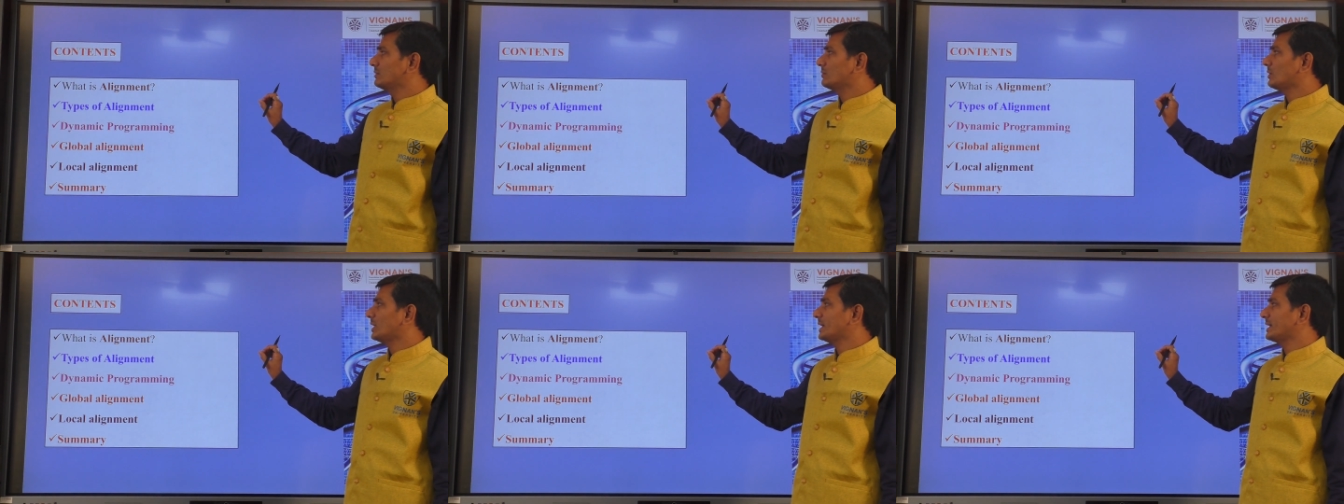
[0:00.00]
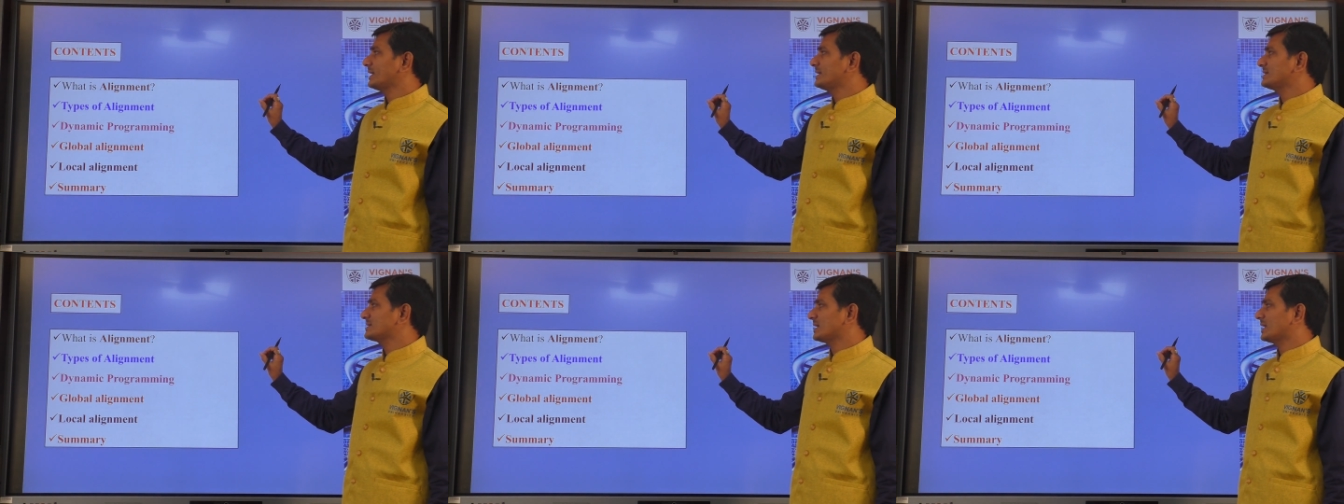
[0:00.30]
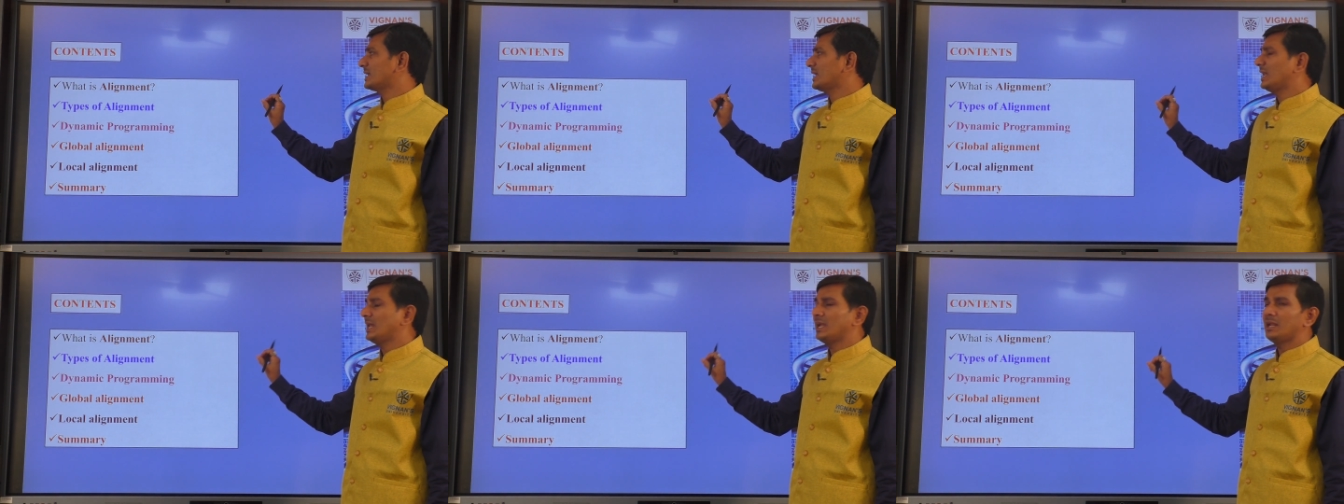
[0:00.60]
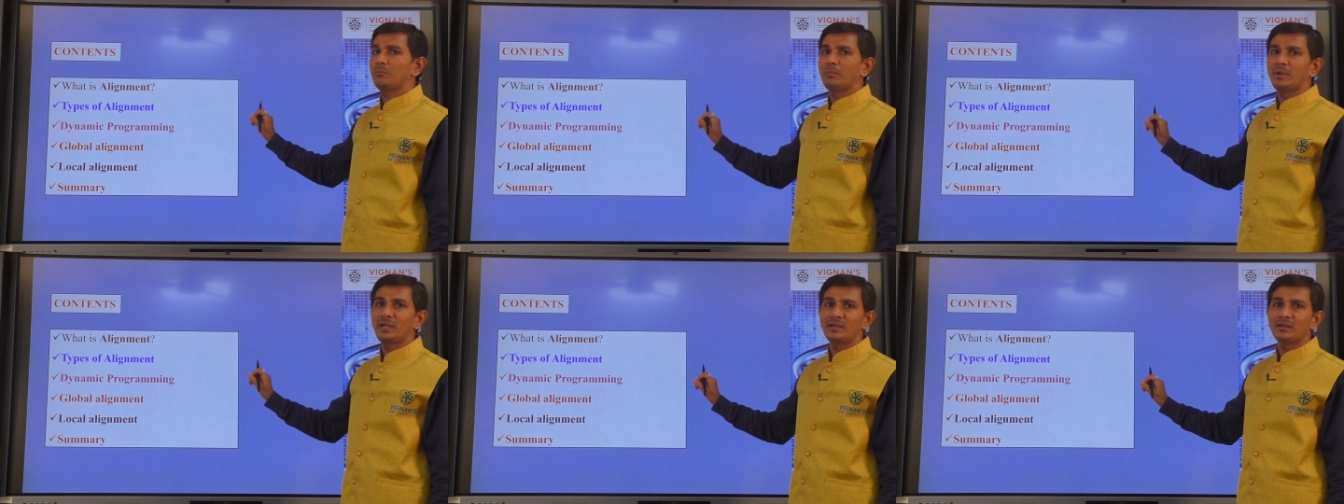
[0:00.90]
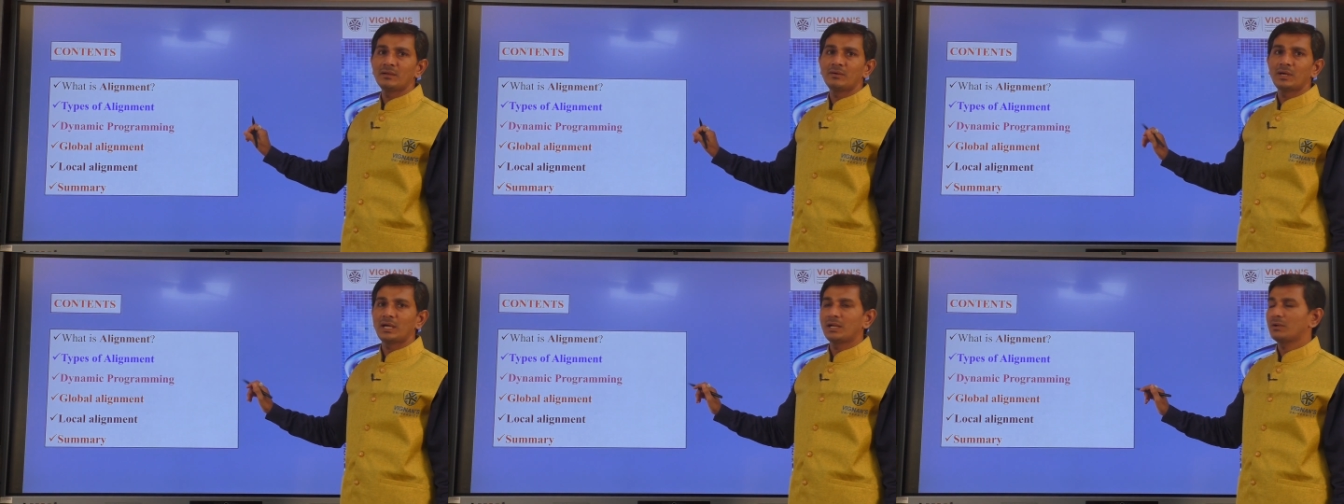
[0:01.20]
what is an alignment
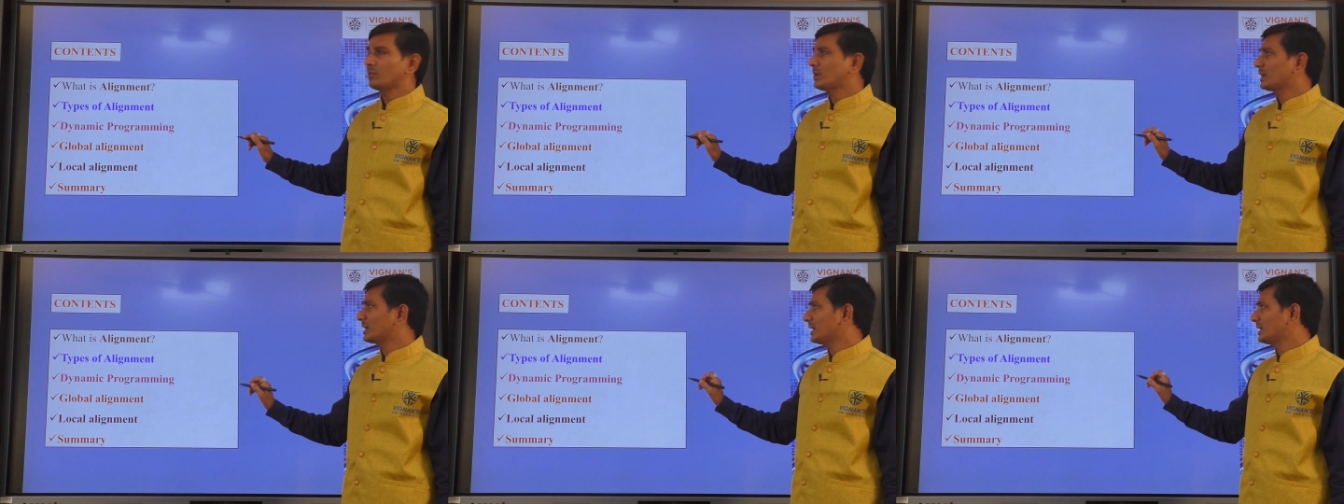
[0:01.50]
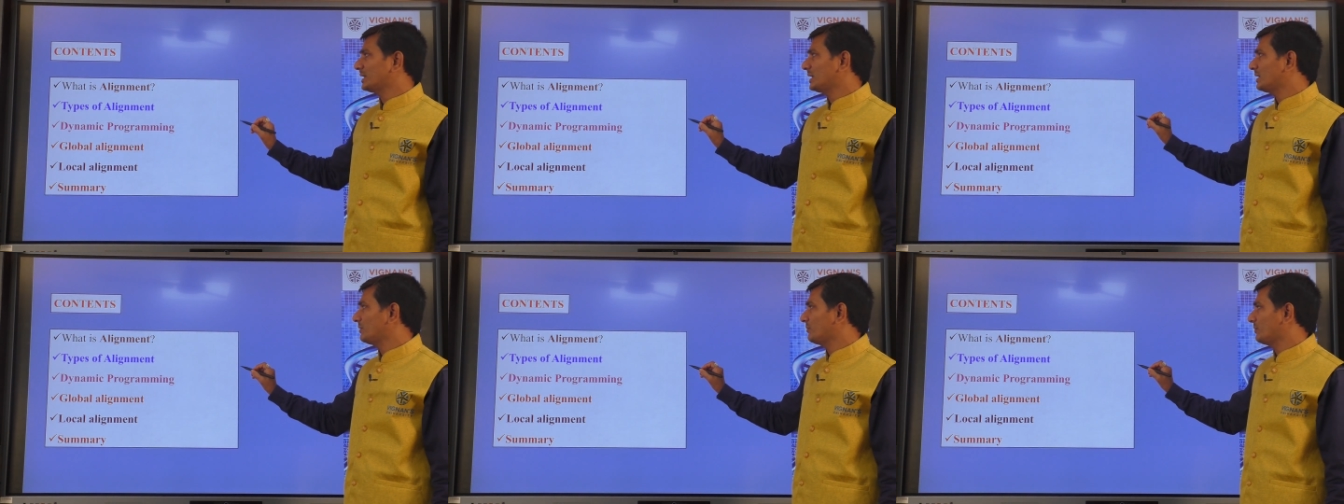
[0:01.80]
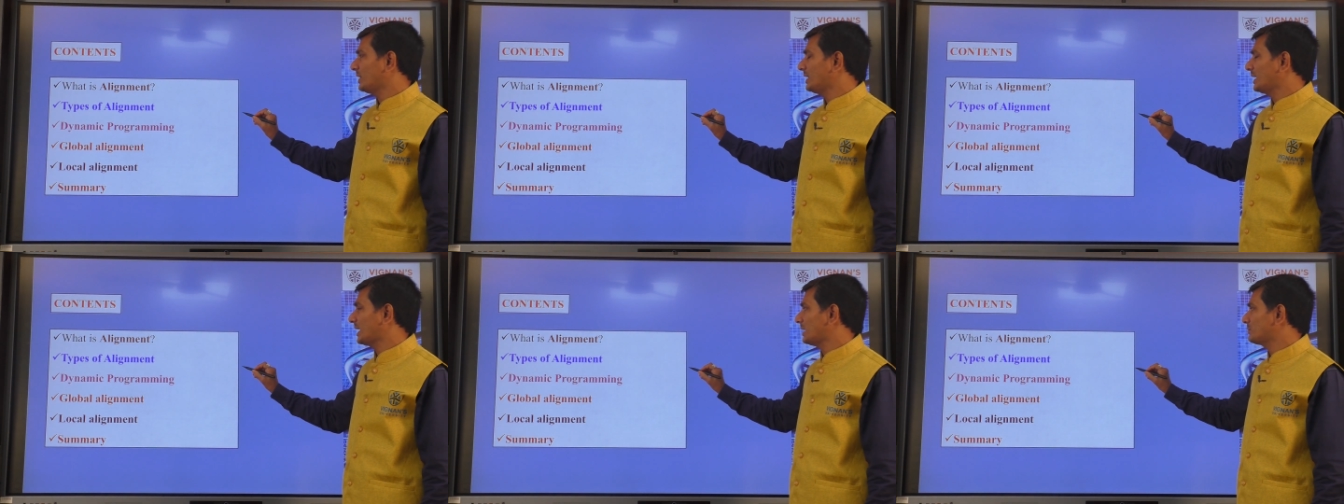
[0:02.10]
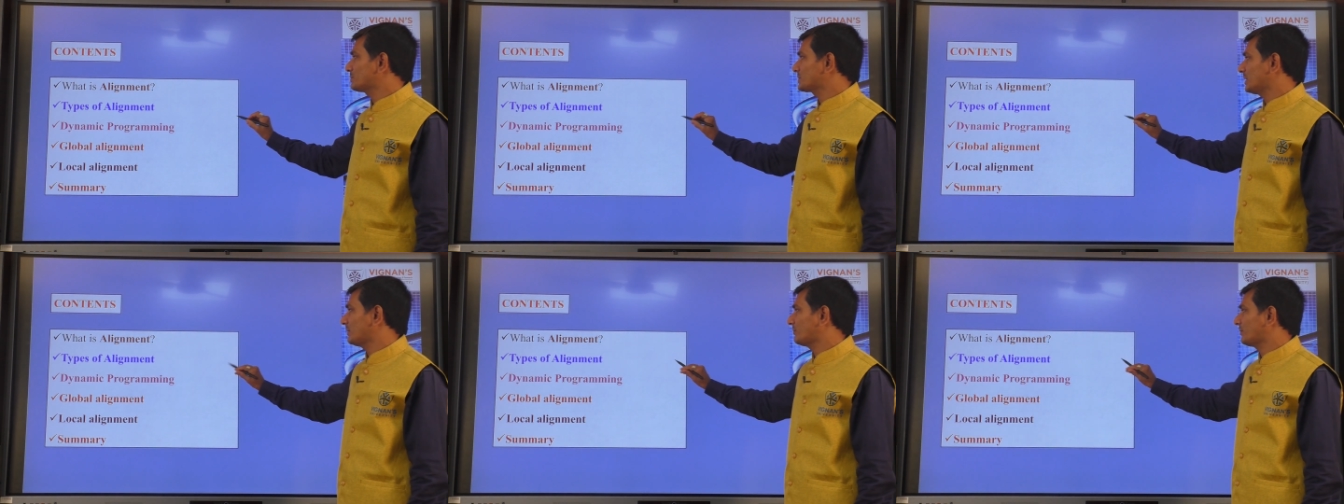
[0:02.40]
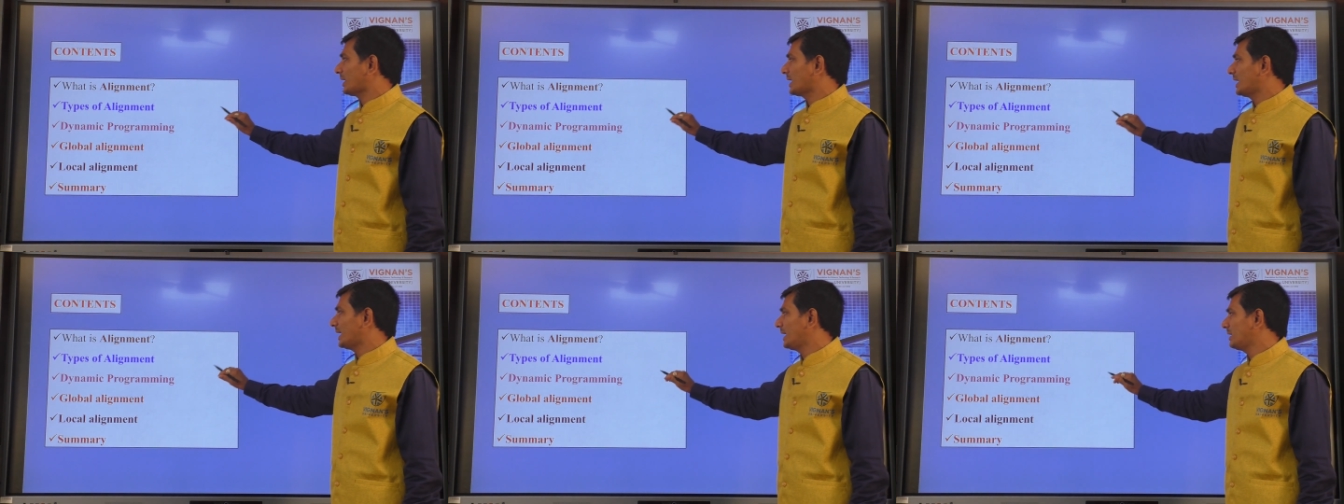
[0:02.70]
and what are the different types of
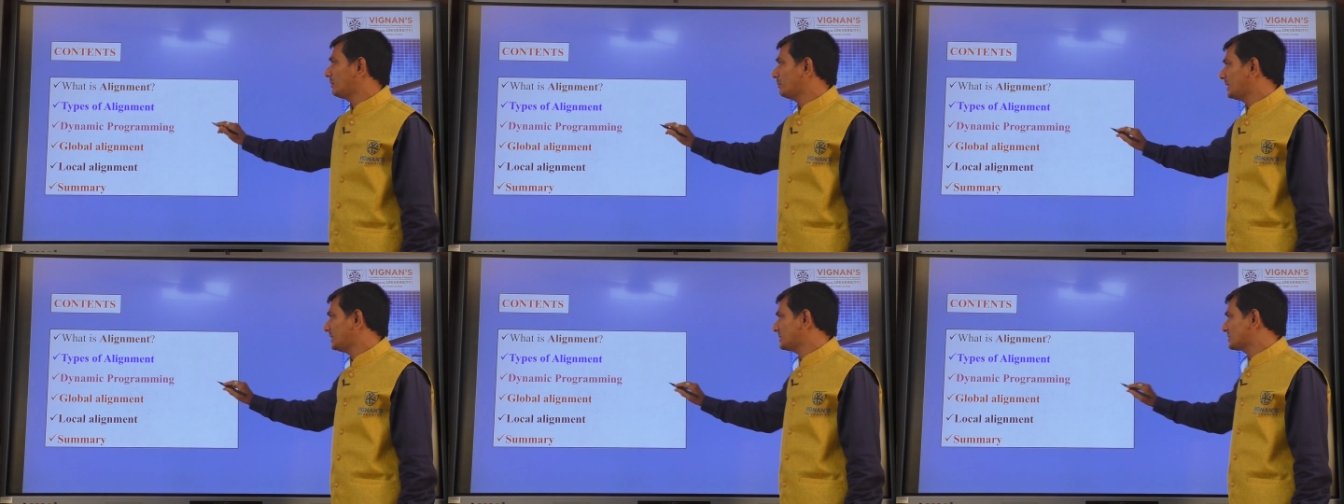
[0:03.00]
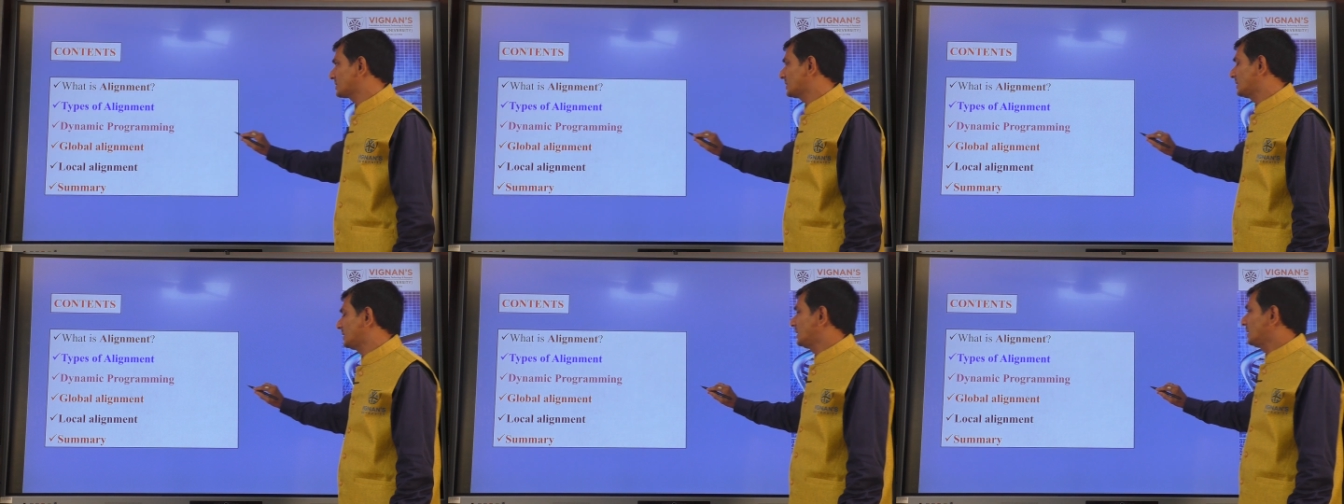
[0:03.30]
alignments,